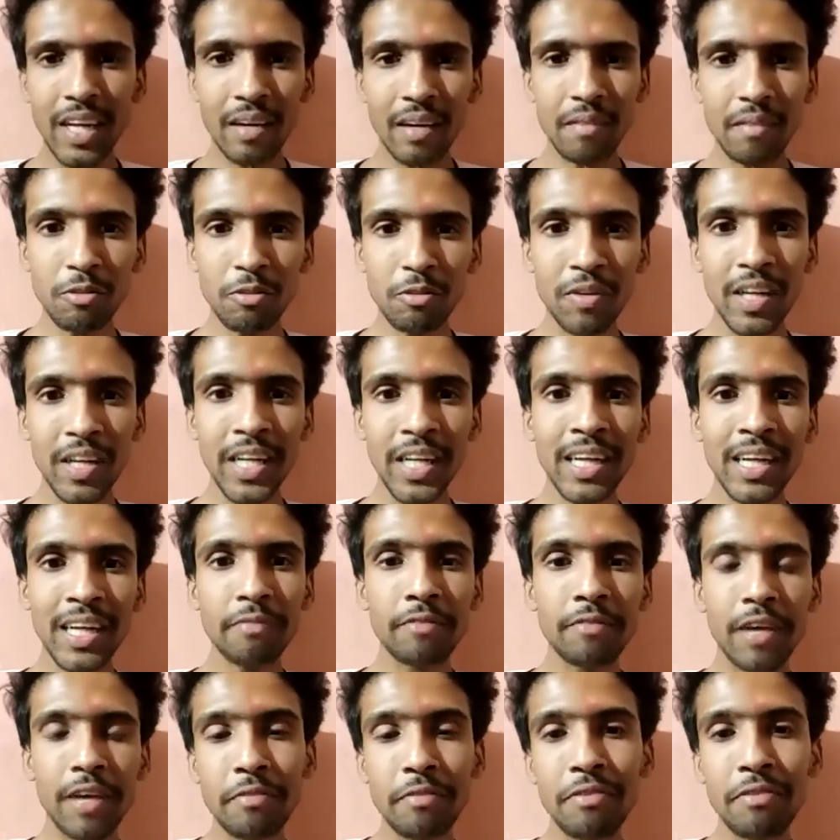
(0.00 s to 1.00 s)
feeling like
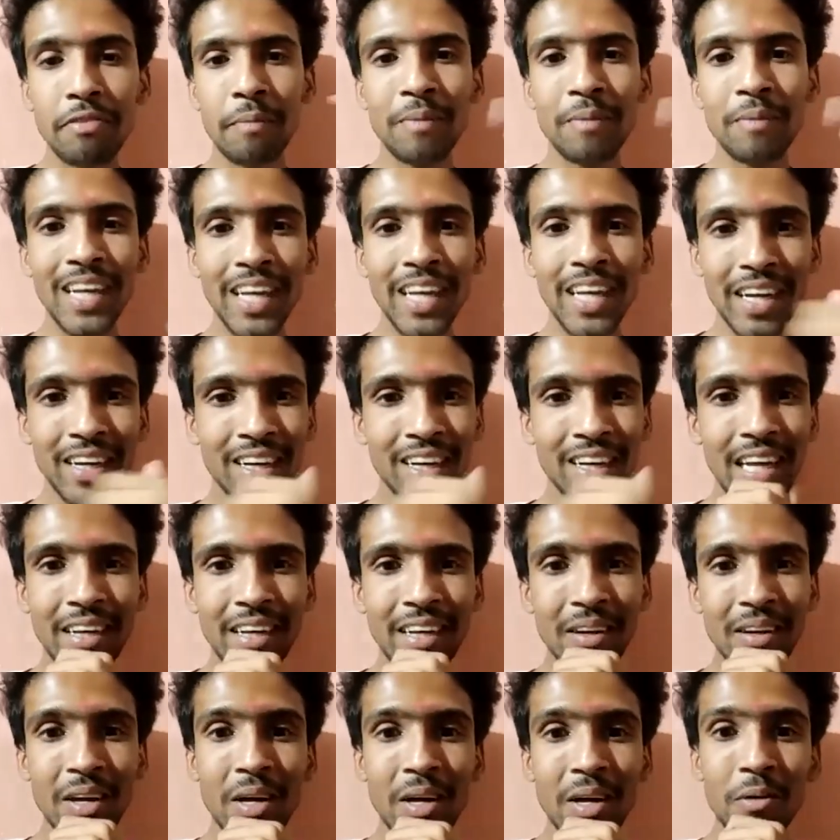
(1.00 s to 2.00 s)
very familiar, like
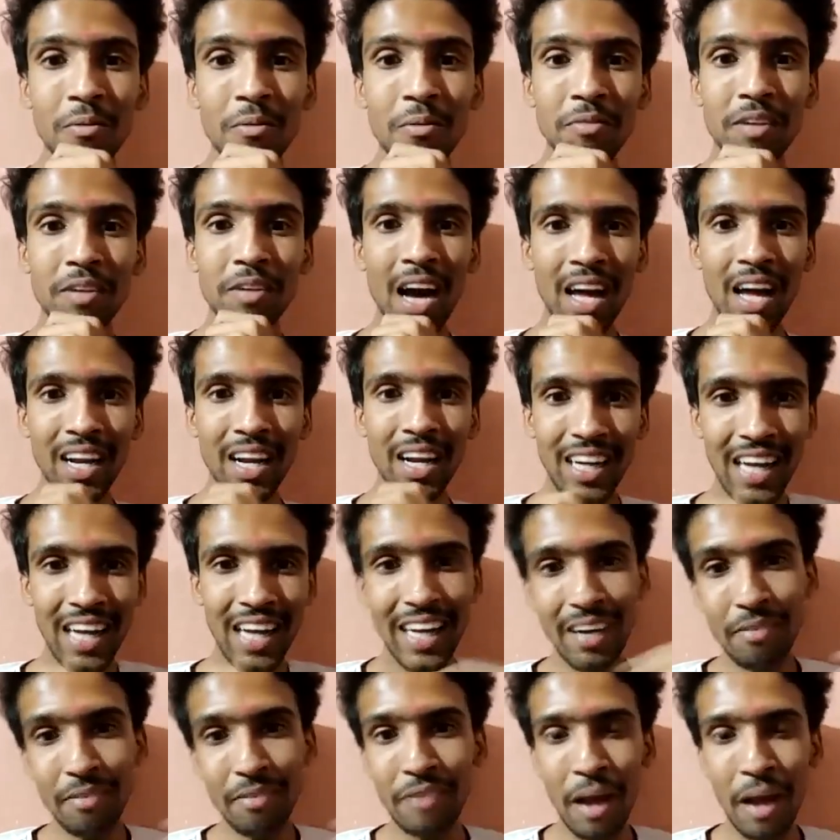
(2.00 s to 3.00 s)
we are like a
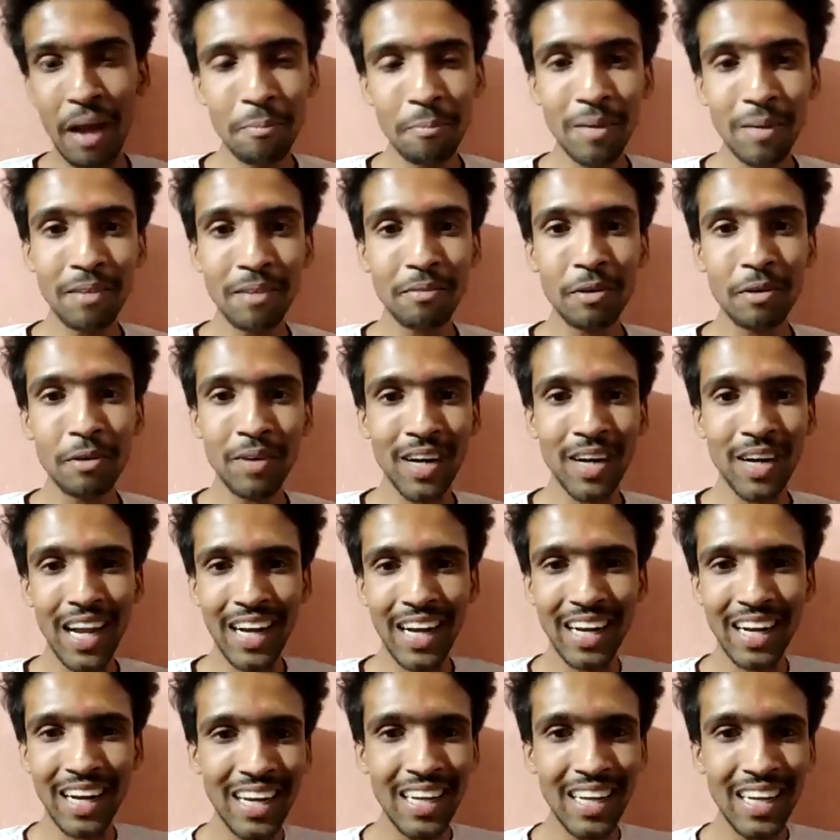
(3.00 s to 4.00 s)
family. We were
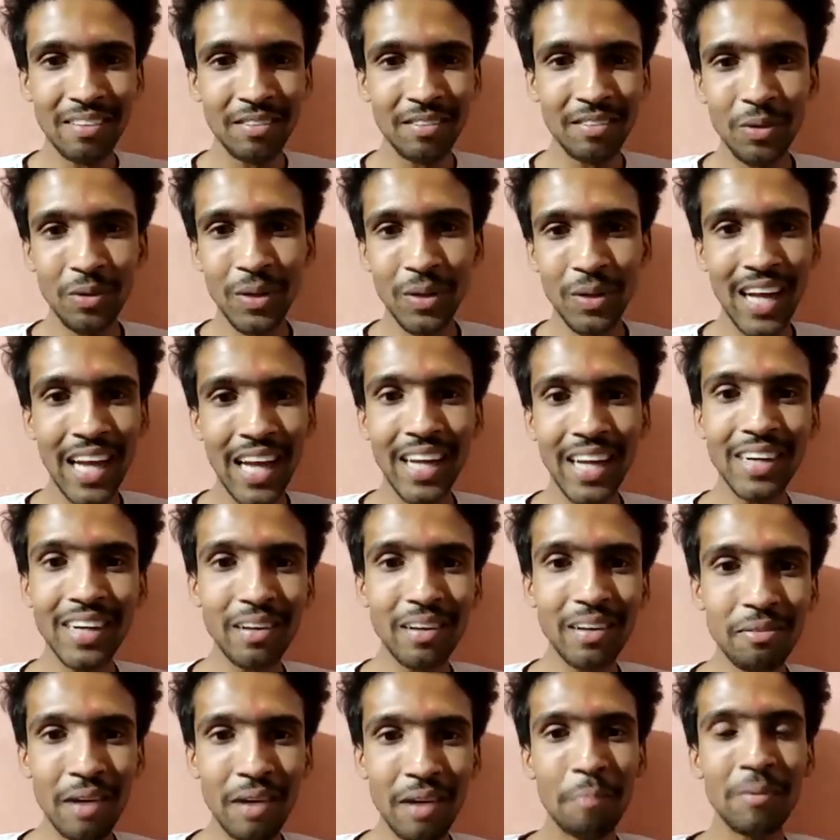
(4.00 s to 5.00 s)
like doing like it a
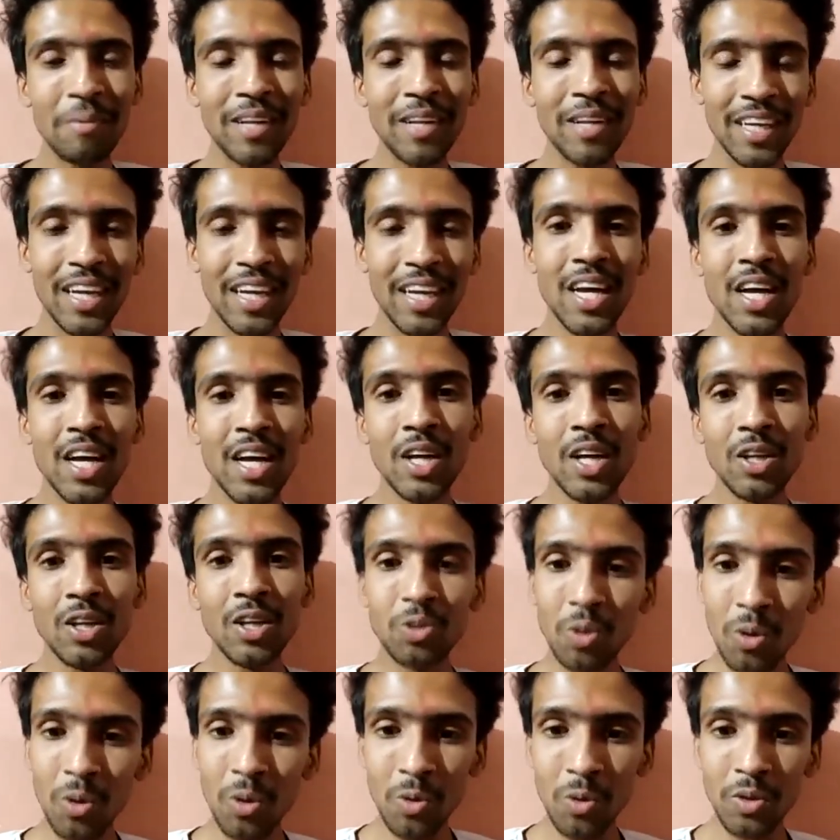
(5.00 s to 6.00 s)
family.
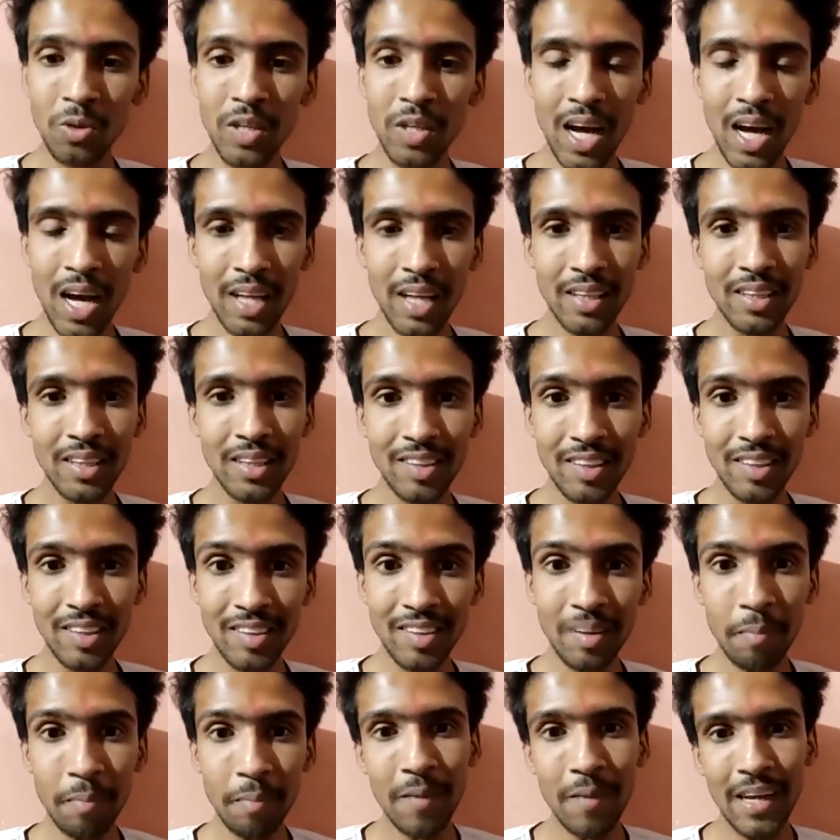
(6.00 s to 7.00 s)
So yeah, this is
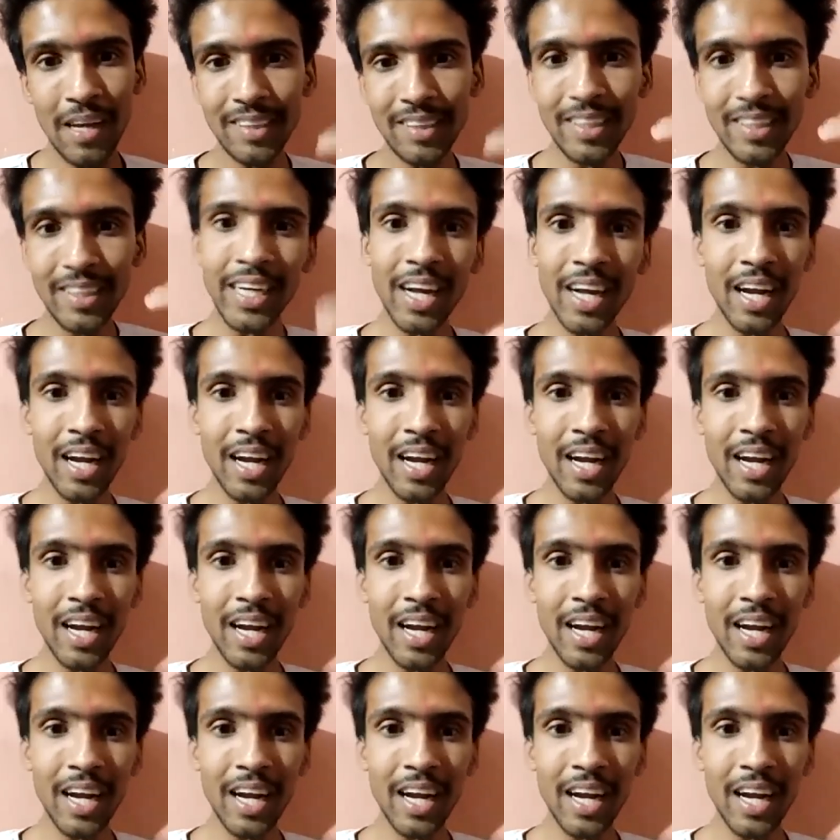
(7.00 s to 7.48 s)
the best thing I